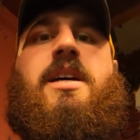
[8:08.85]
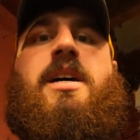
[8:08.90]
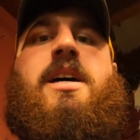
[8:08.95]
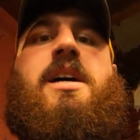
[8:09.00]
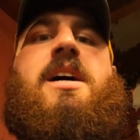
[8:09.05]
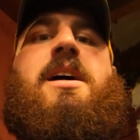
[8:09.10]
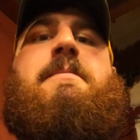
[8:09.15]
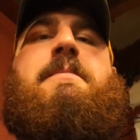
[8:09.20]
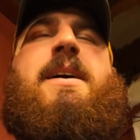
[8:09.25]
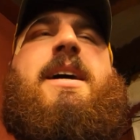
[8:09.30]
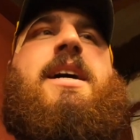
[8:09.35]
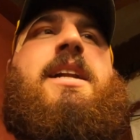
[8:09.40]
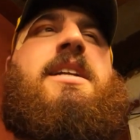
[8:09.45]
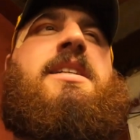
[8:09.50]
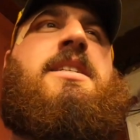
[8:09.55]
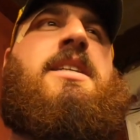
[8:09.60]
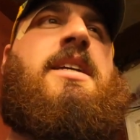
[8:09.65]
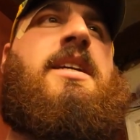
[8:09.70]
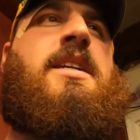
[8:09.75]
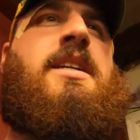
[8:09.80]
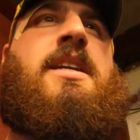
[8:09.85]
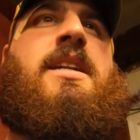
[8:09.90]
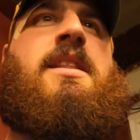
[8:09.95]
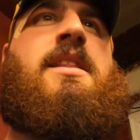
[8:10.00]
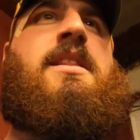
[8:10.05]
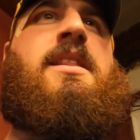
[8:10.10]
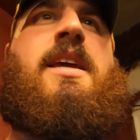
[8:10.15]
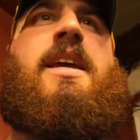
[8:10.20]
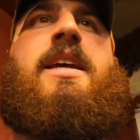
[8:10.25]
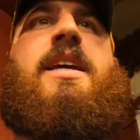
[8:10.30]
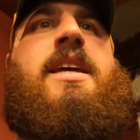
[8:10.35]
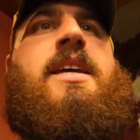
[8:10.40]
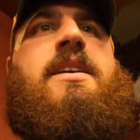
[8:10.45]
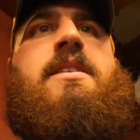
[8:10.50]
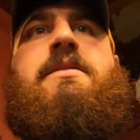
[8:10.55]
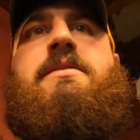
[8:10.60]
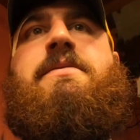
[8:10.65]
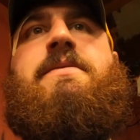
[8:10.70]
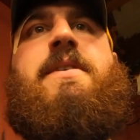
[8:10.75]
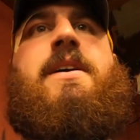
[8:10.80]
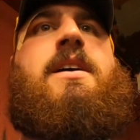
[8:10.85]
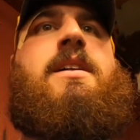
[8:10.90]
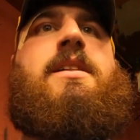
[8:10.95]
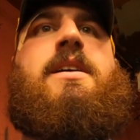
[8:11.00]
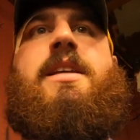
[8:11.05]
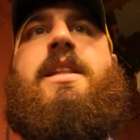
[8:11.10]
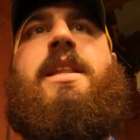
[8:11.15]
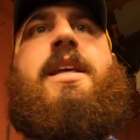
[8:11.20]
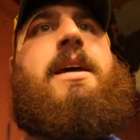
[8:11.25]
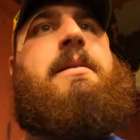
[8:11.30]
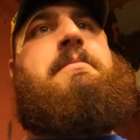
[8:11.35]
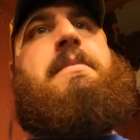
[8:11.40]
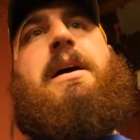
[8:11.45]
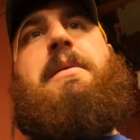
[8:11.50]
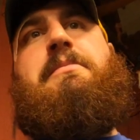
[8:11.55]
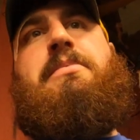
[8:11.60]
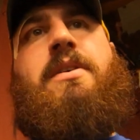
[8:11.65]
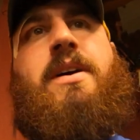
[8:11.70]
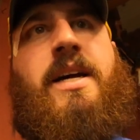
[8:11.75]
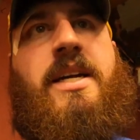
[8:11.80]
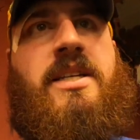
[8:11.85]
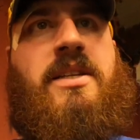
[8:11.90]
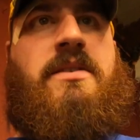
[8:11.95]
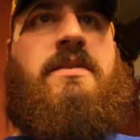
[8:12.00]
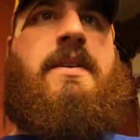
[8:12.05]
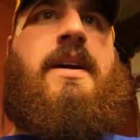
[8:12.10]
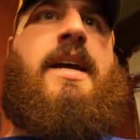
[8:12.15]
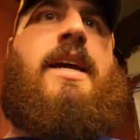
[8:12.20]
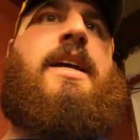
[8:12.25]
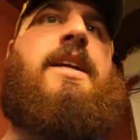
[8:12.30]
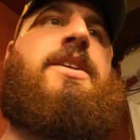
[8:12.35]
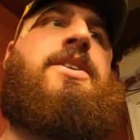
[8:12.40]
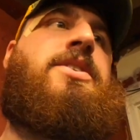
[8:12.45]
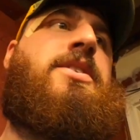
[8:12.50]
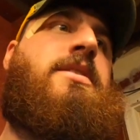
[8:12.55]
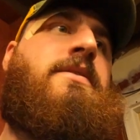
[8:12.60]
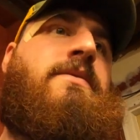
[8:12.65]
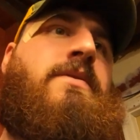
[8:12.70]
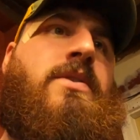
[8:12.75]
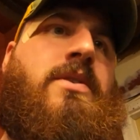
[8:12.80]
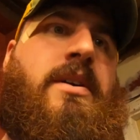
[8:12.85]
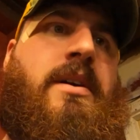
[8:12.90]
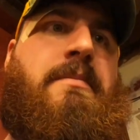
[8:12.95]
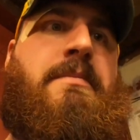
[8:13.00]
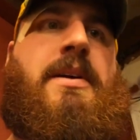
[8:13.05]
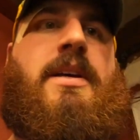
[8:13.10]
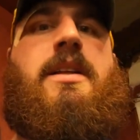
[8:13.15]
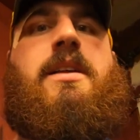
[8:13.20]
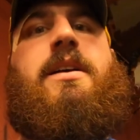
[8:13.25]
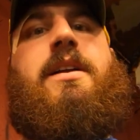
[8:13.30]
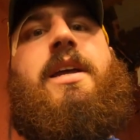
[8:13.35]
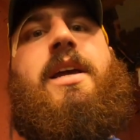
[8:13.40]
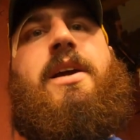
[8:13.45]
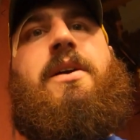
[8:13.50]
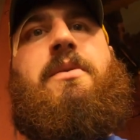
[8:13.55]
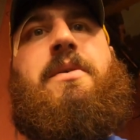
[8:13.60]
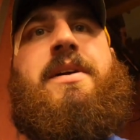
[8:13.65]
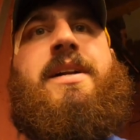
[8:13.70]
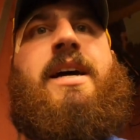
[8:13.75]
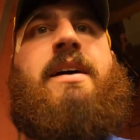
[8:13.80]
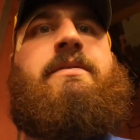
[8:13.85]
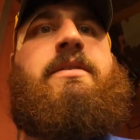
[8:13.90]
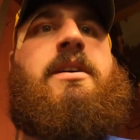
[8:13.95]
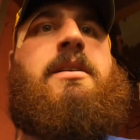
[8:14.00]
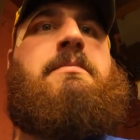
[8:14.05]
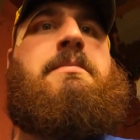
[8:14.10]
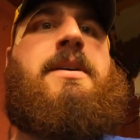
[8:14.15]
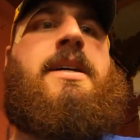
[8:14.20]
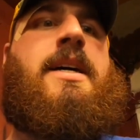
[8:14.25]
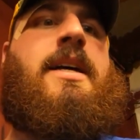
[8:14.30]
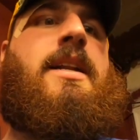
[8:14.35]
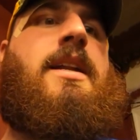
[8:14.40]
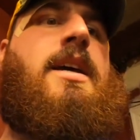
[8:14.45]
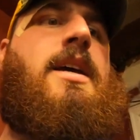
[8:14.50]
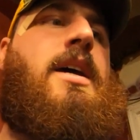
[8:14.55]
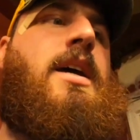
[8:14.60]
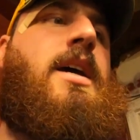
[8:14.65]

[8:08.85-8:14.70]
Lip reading: I honestly didn't think it fell in like my price range or affordability or whatever, but